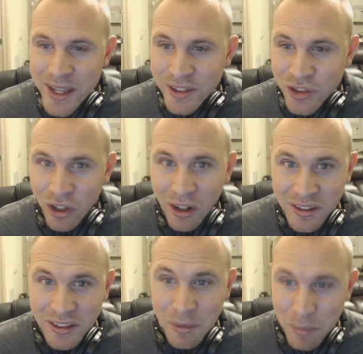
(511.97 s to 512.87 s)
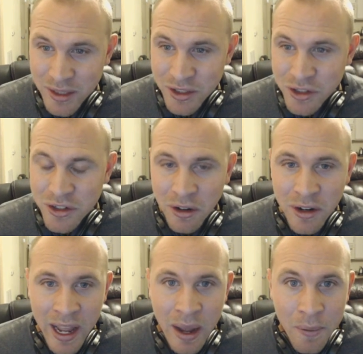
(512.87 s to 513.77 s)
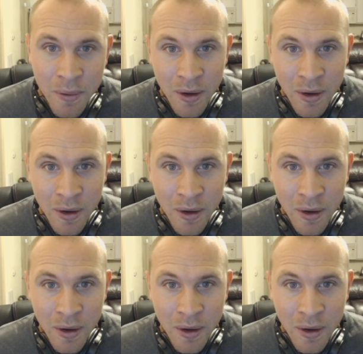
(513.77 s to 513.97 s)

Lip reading: As strong as the monsters are now,